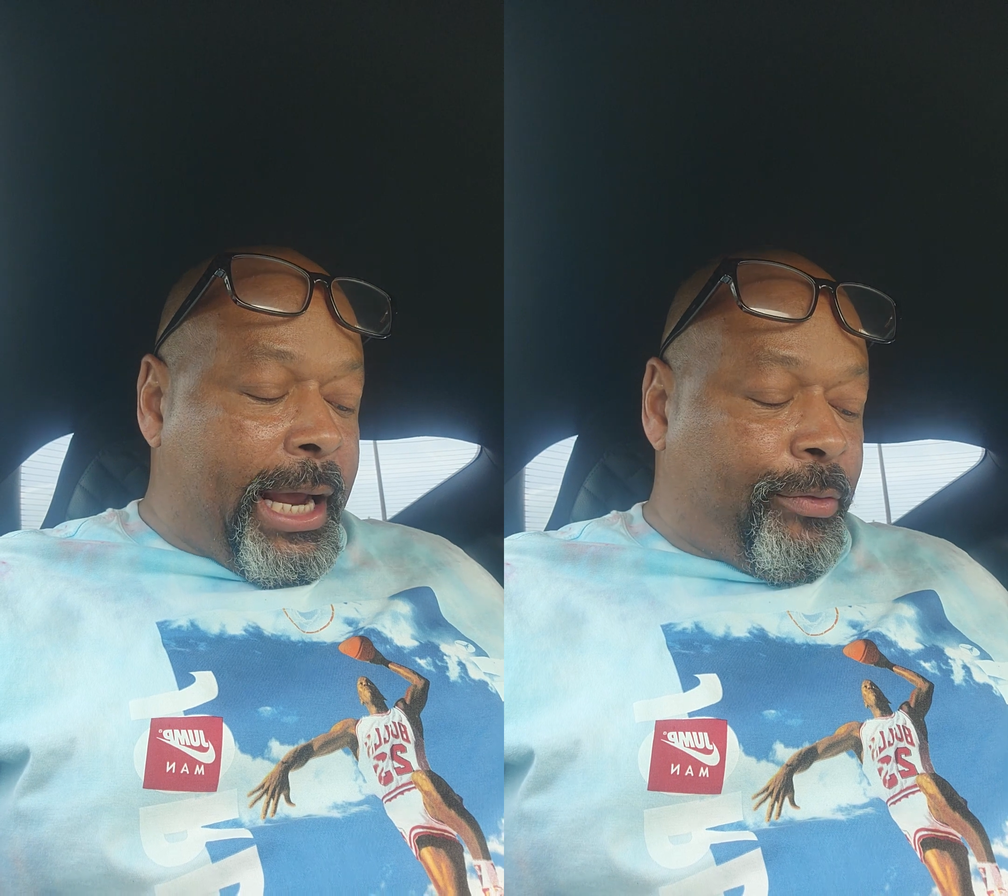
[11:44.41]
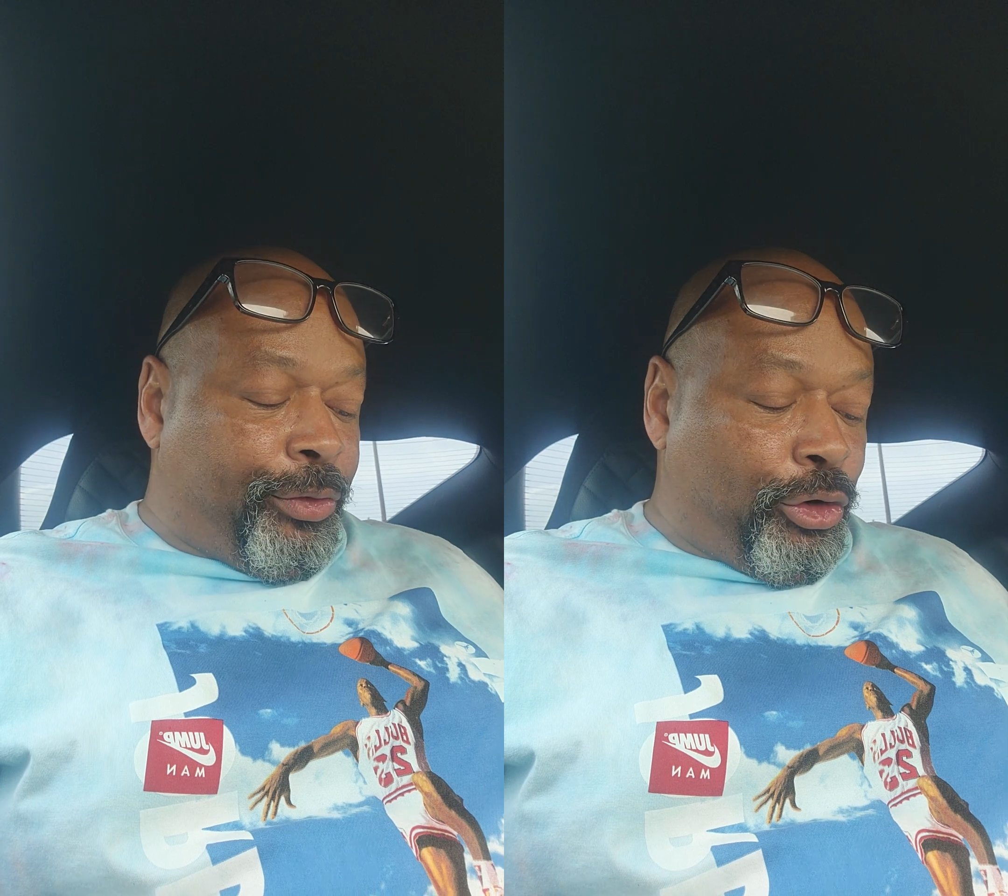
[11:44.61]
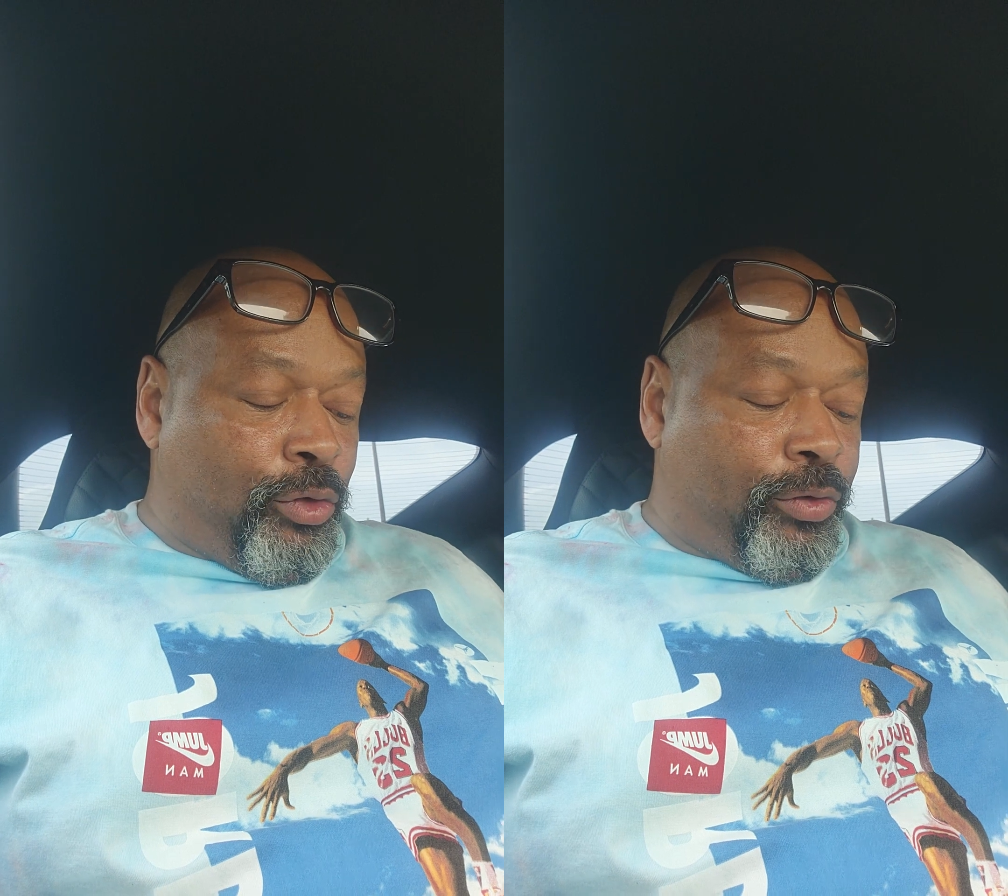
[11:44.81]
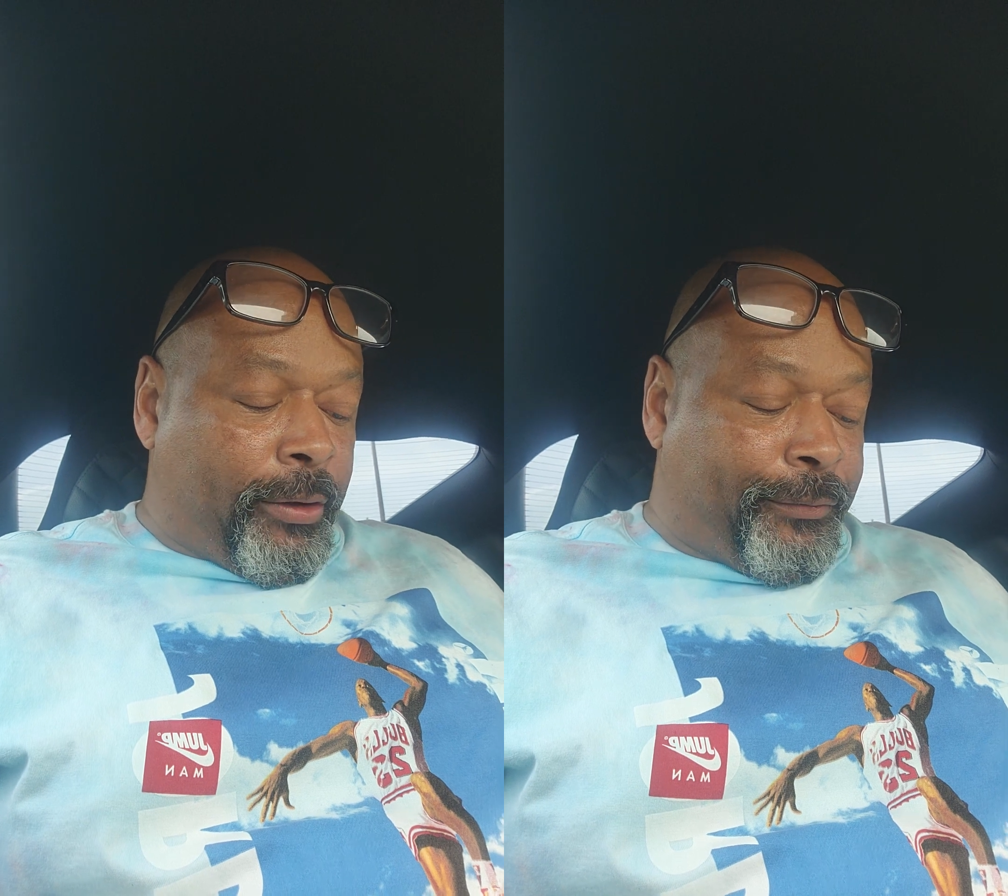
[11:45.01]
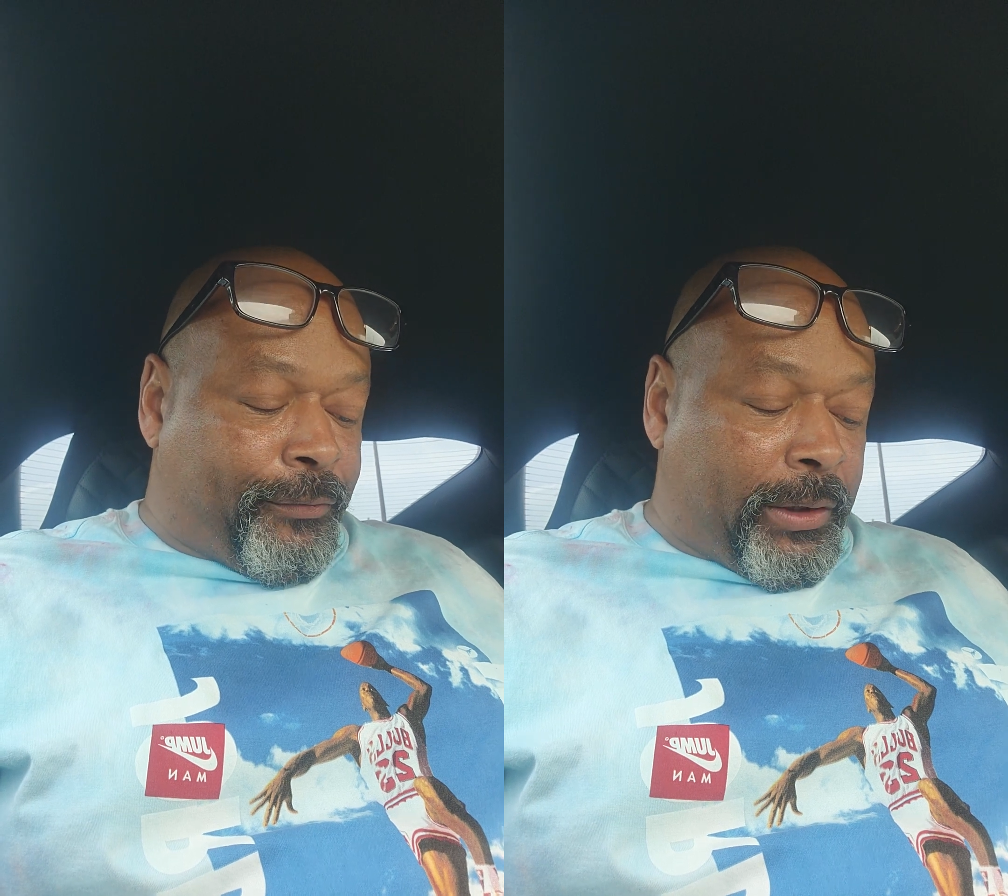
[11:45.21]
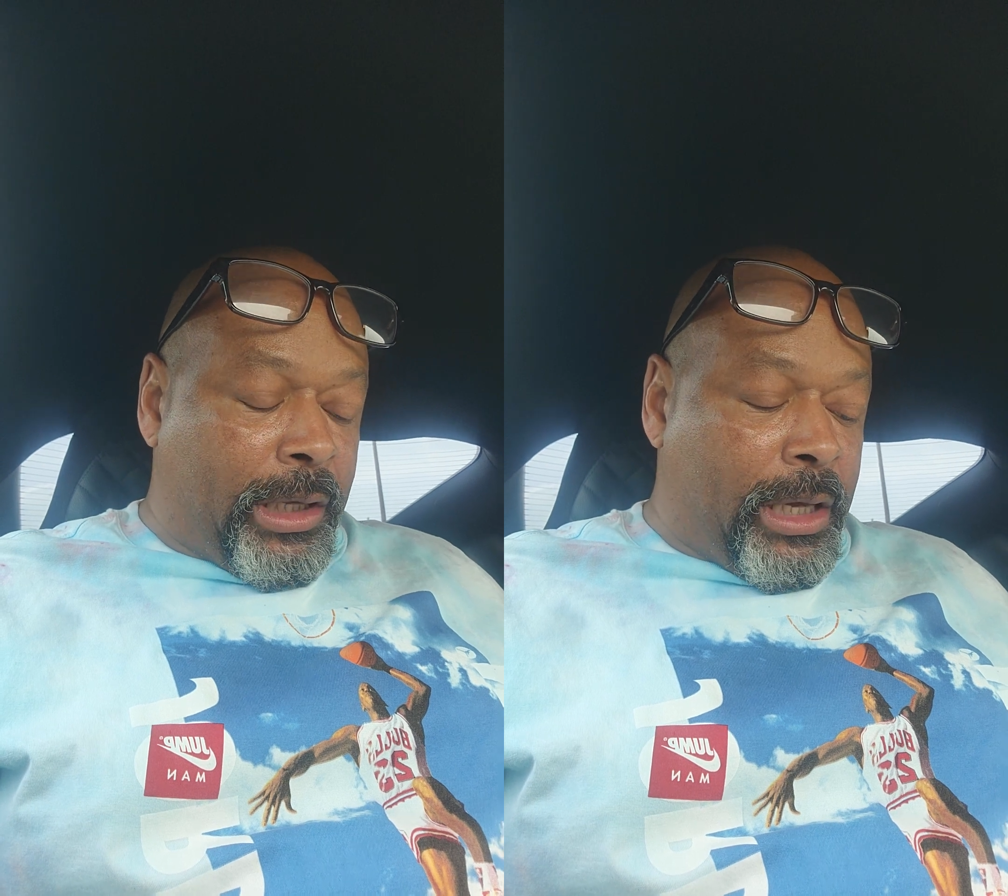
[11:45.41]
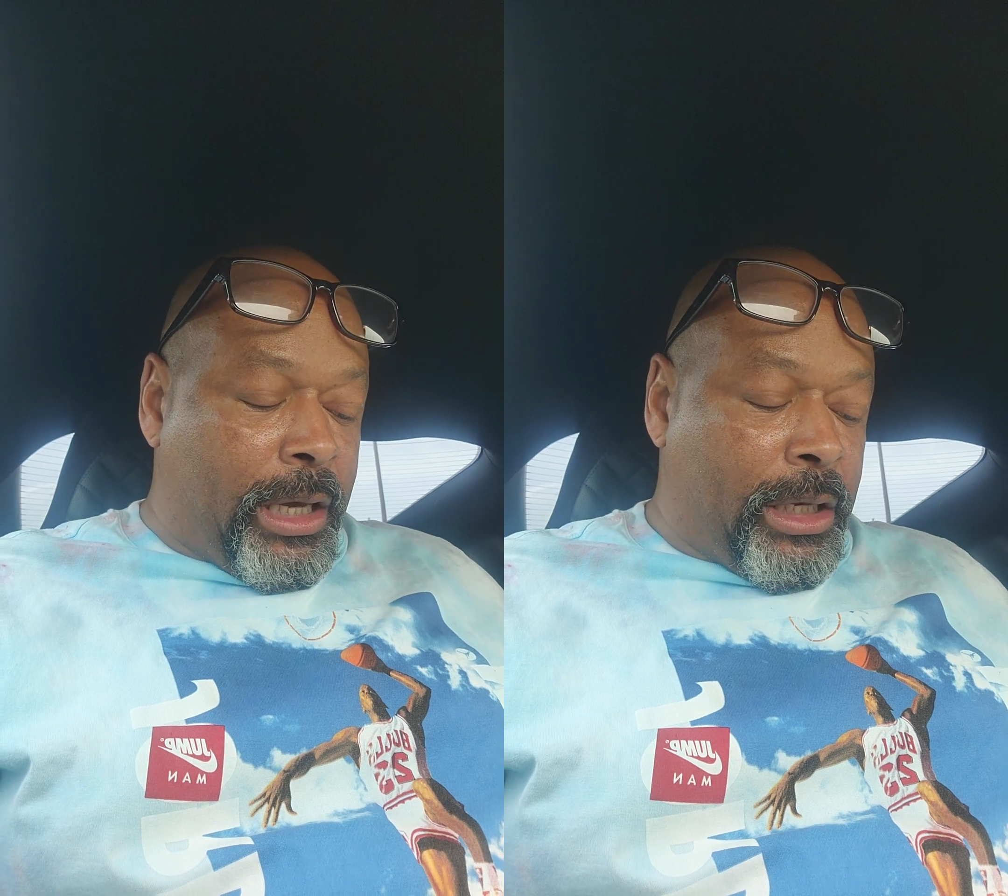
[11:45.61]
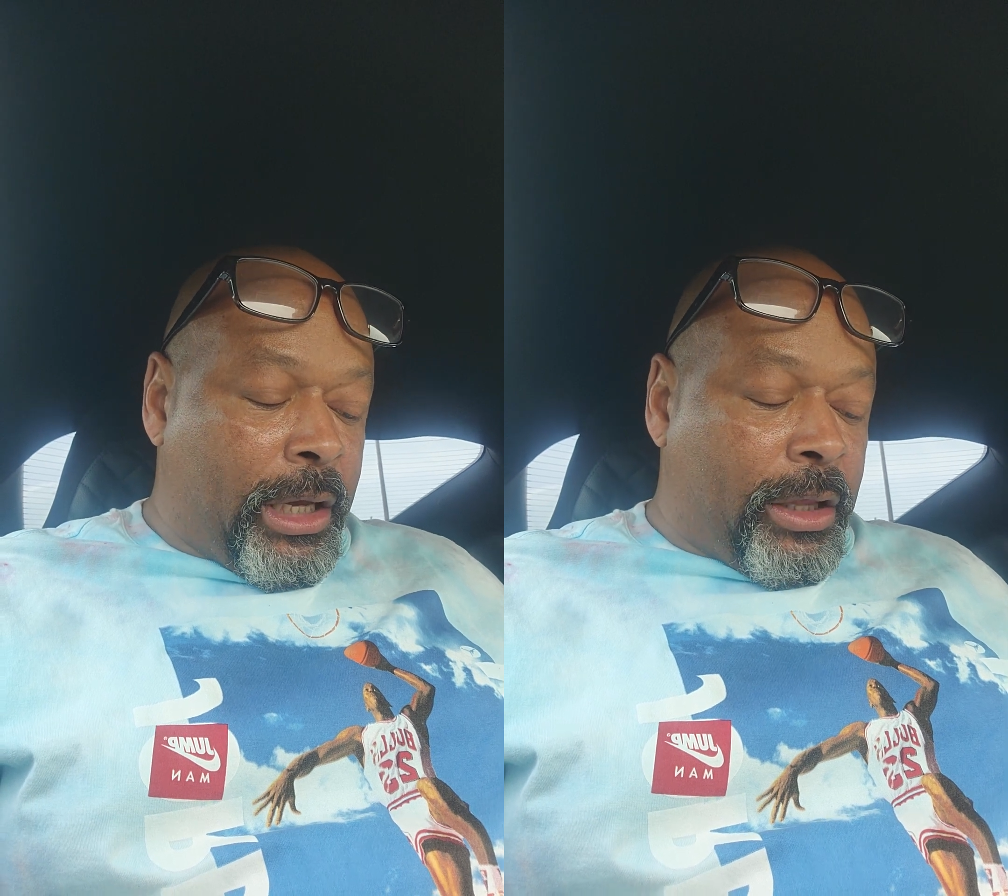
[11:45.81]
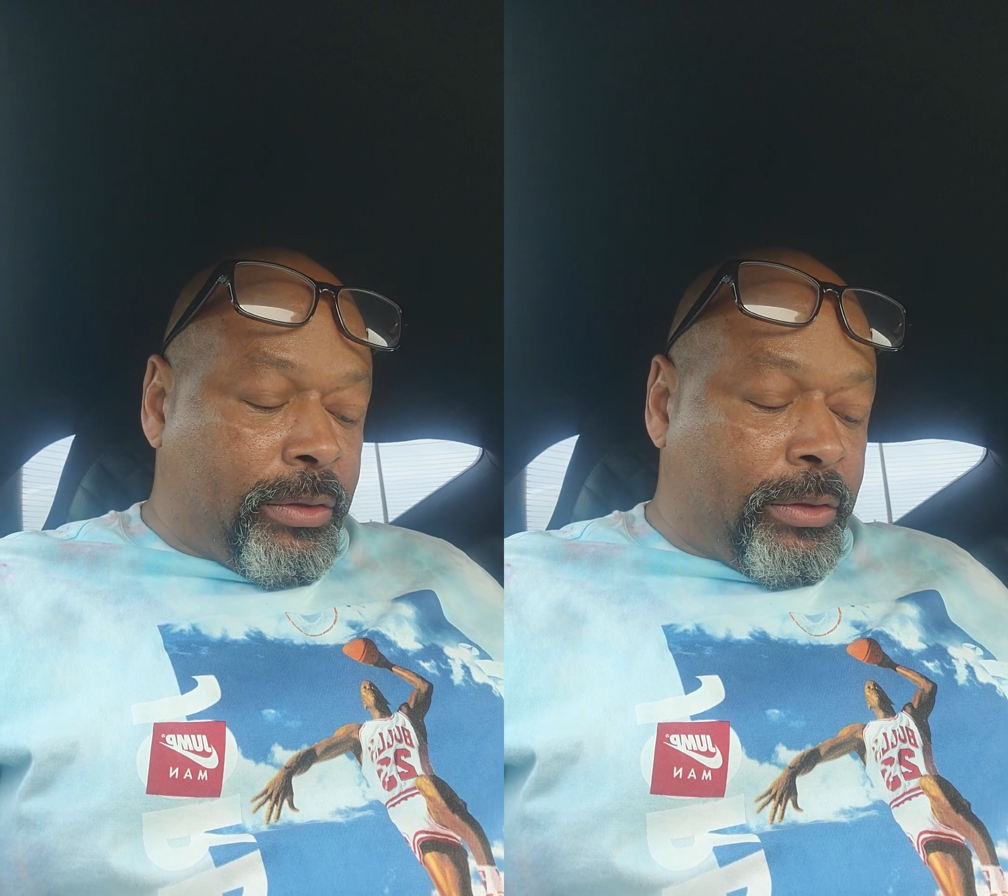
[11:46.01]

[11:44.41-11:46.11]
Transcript: and through the flood,